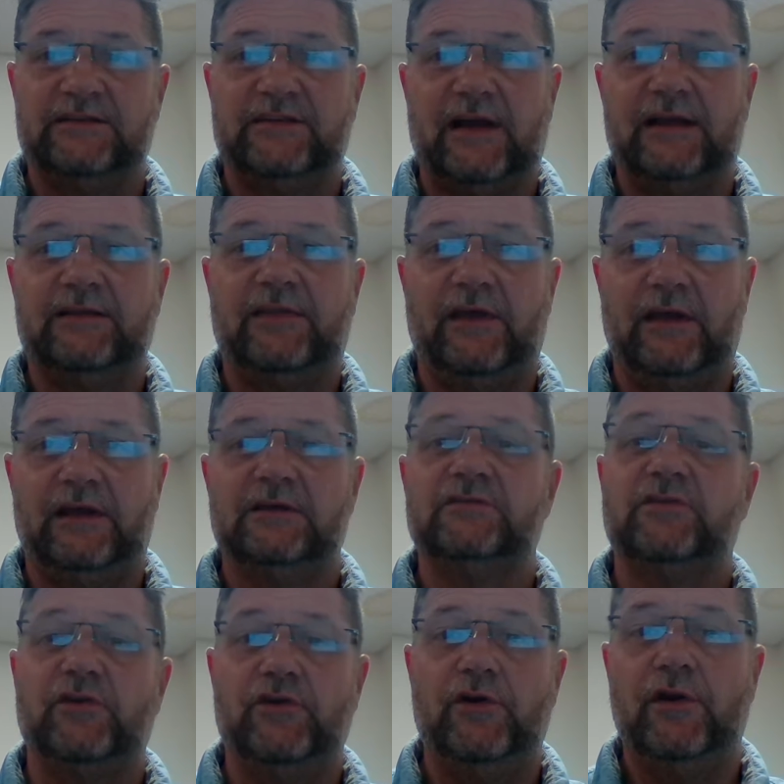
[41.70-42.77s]
design
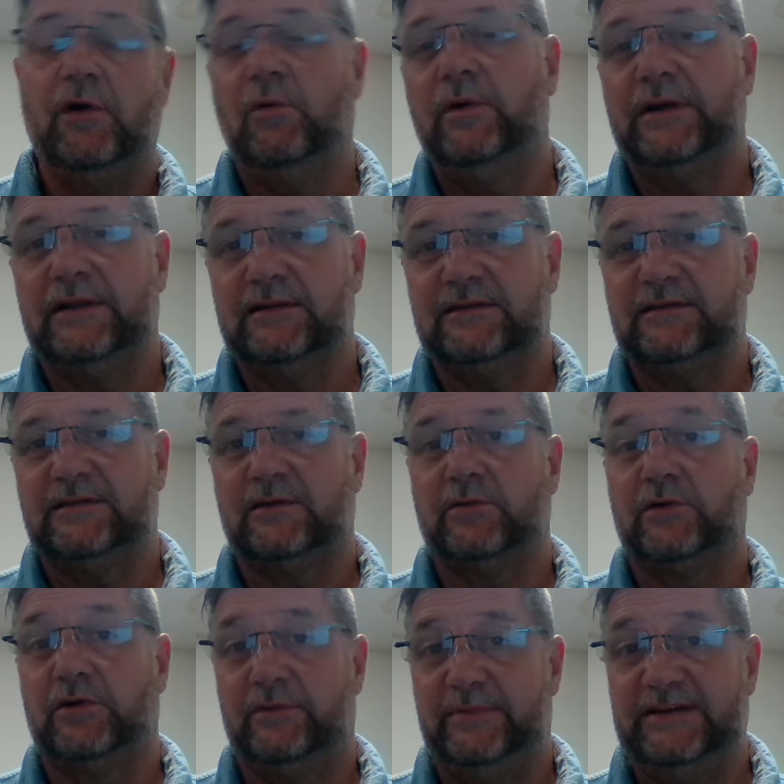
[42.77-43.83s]
things knowing that there
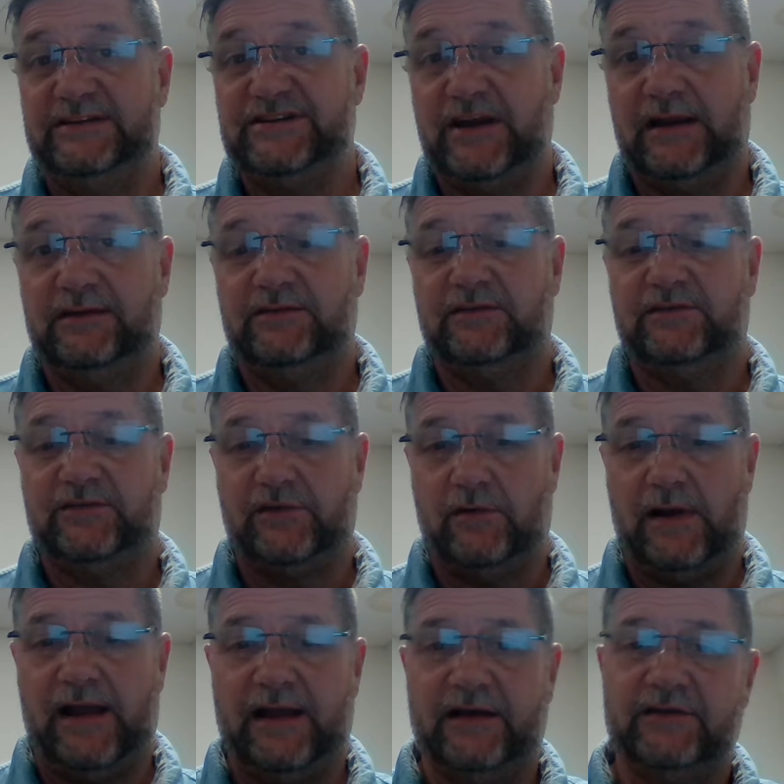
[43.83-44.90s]
were going to be changes.
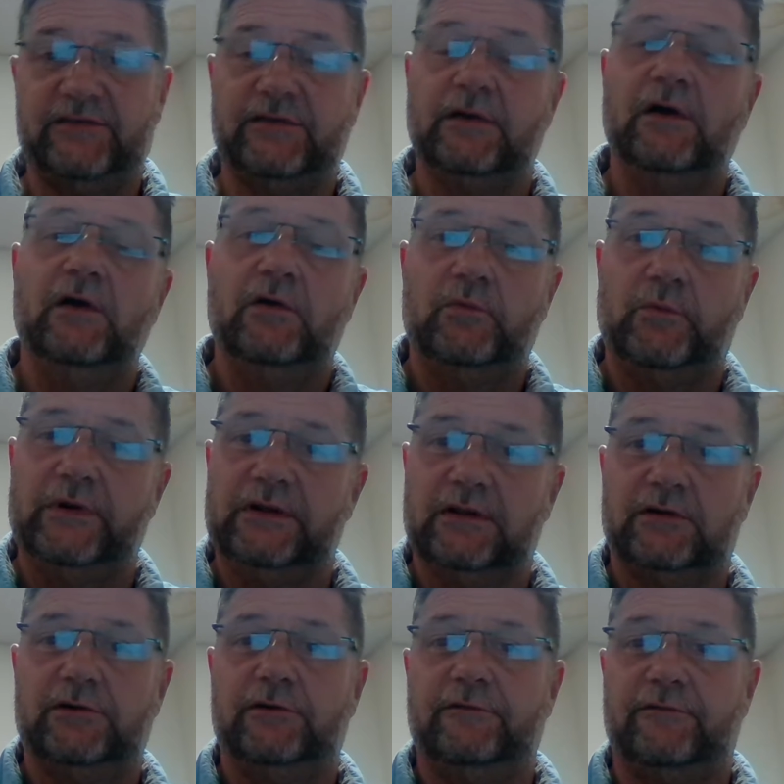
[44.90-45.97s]
So as we
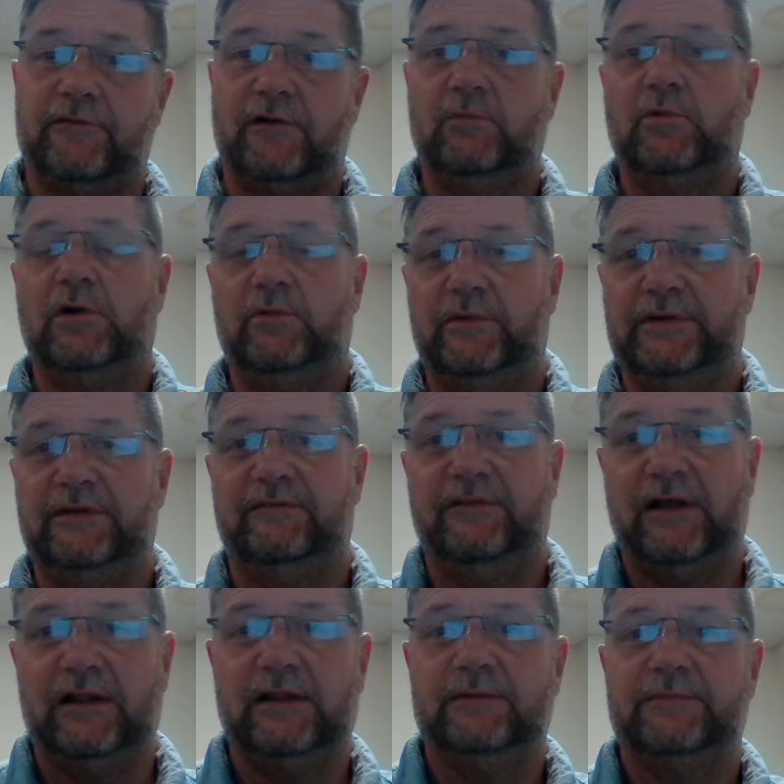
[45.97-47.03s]
learned from what we
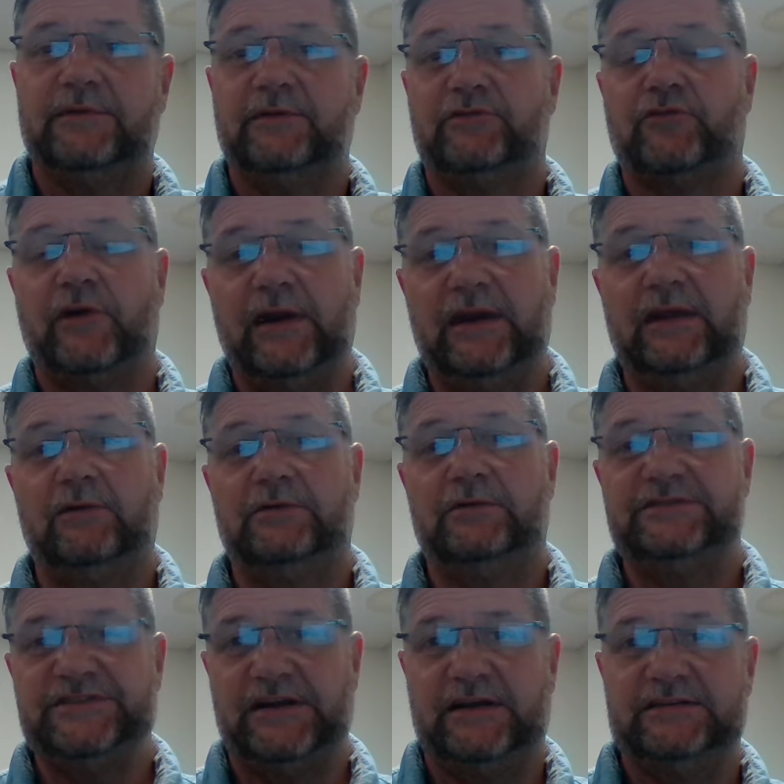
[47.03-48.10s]
developed, the training
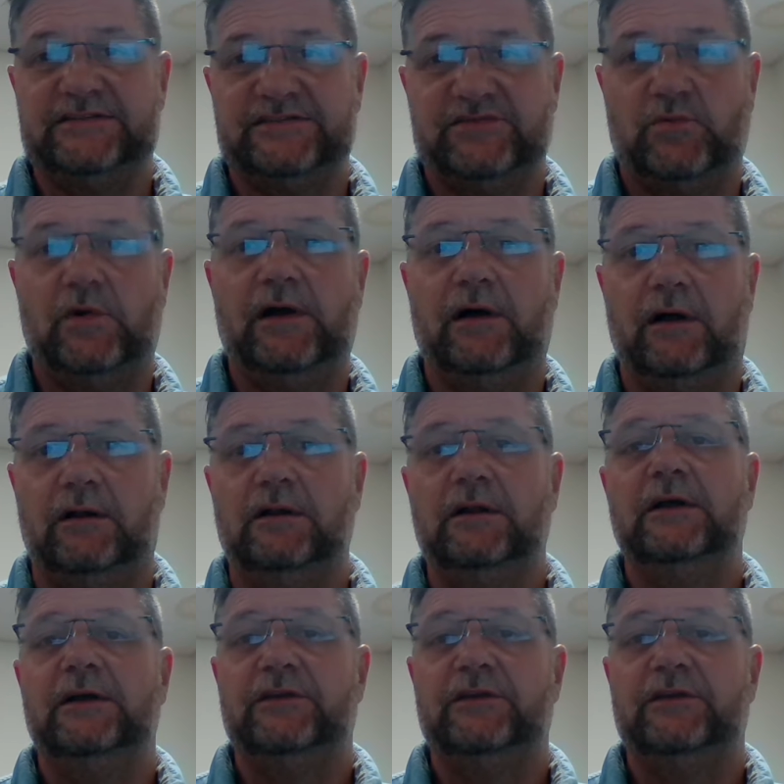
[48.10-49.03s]
would change as well.